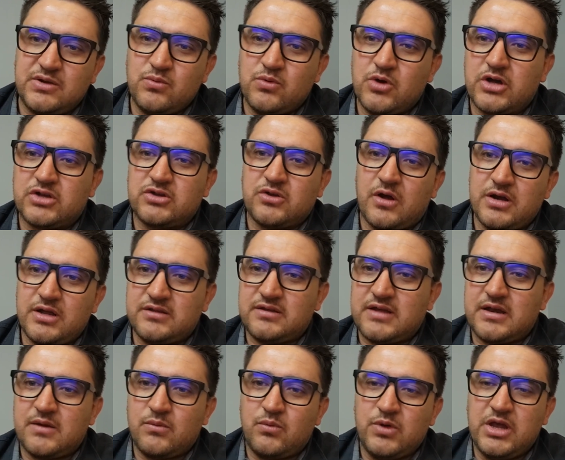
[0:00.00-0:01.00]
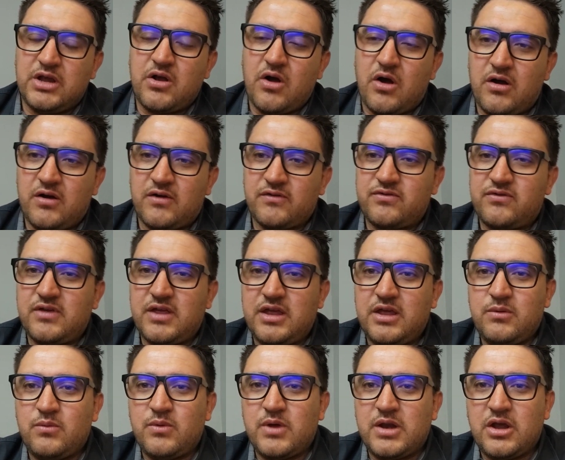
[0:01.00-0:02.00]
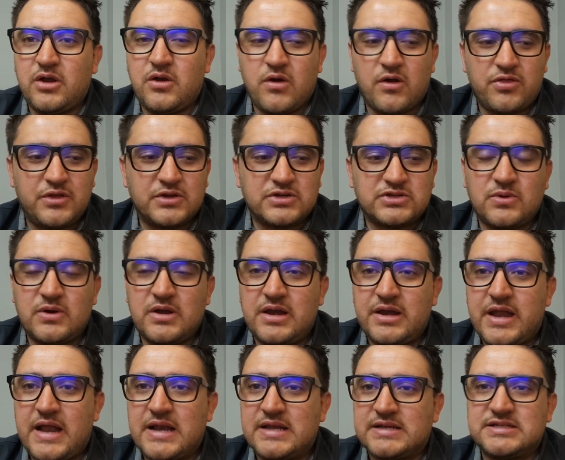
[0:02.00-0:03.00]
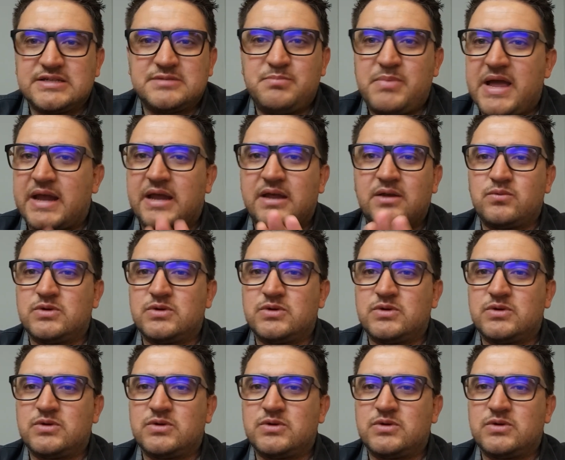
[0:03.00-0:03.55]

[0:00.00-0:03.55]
He worked on it, and a week after, he, when he got the soil analysis back,